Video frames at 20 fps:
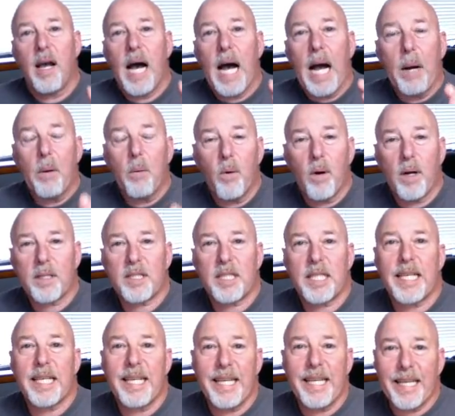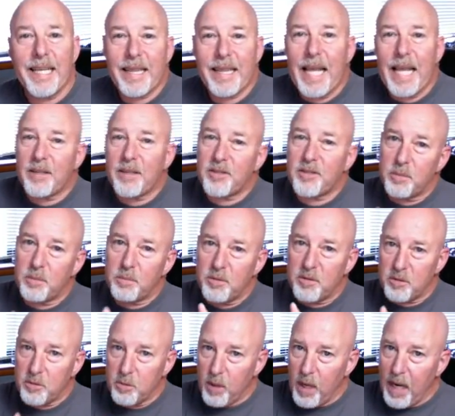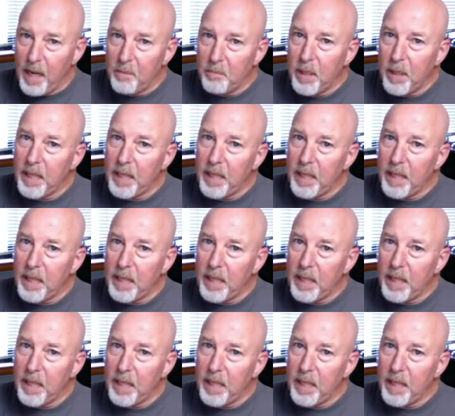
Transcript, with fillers: I want you to hit that subscribe